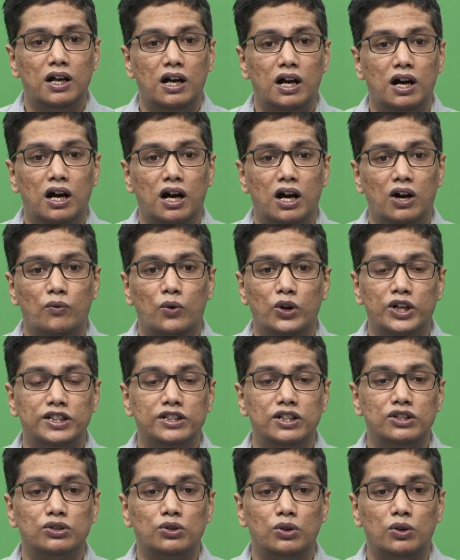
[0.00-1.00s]
uh, what is
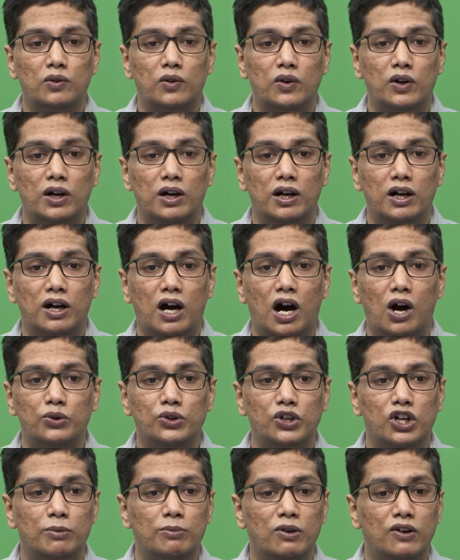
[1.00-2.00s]
the uh,
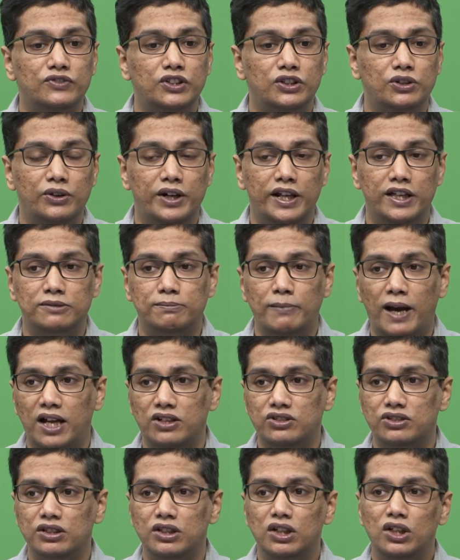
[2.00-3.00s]
outcome of the today's
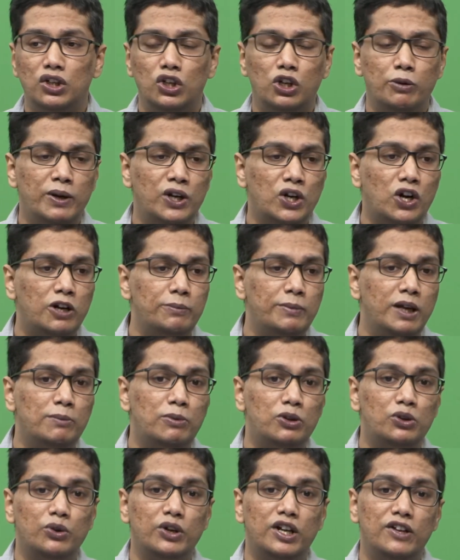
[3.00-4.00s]
match, you may not be
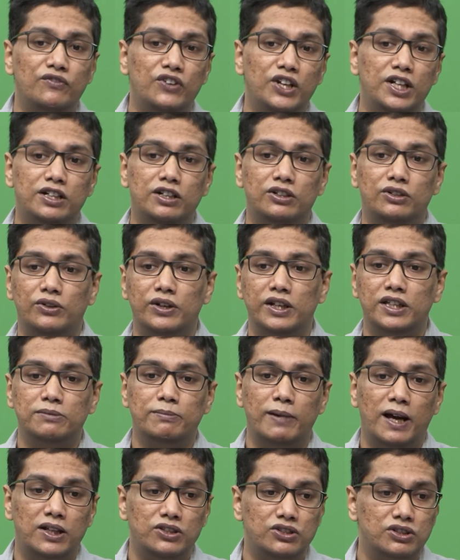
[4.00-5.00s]
able to repeat the today's
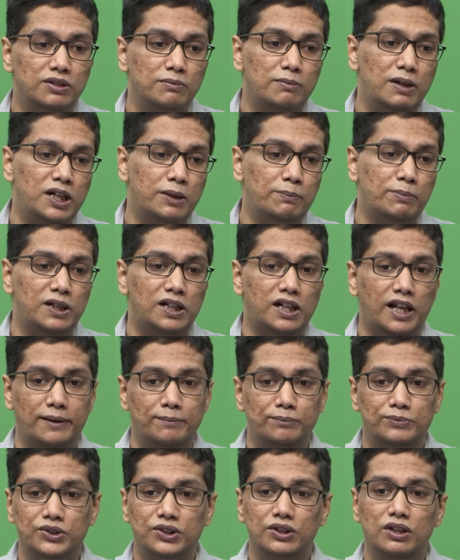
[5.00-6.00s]
match multiple
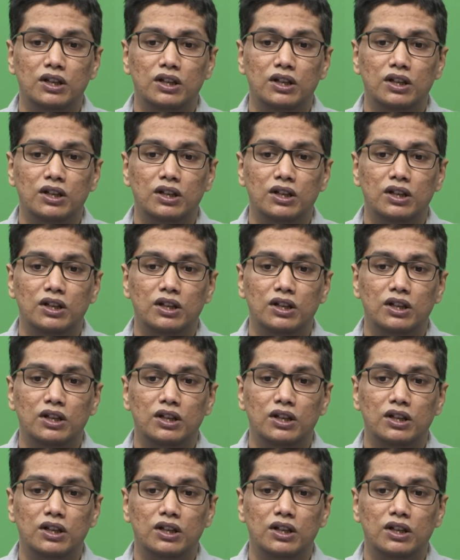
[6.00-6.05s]
times.